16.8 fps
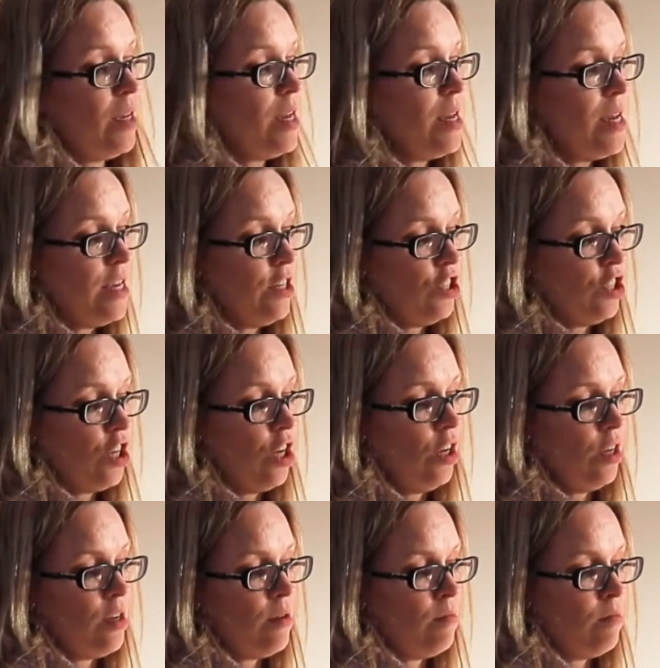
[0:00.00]
each
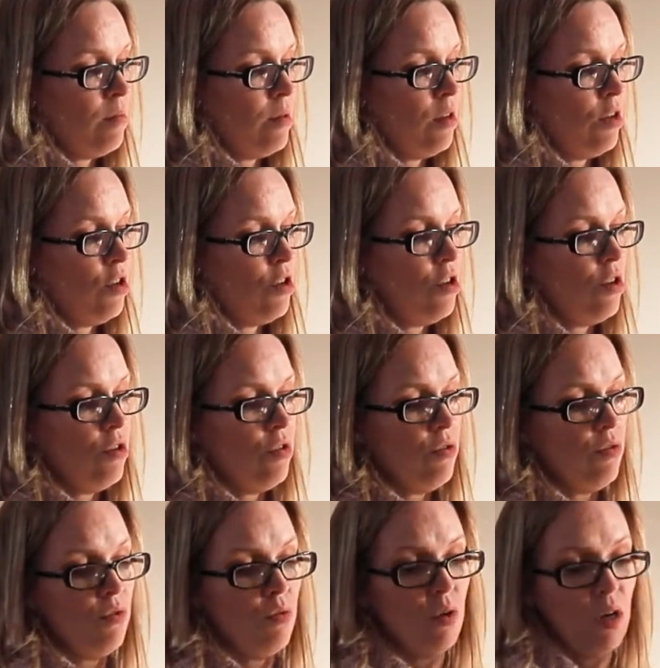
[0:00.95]
time
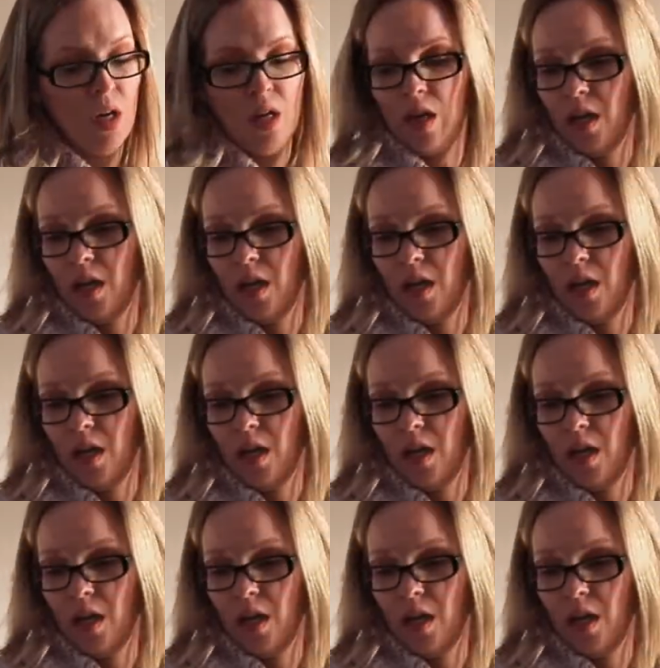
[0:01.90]
you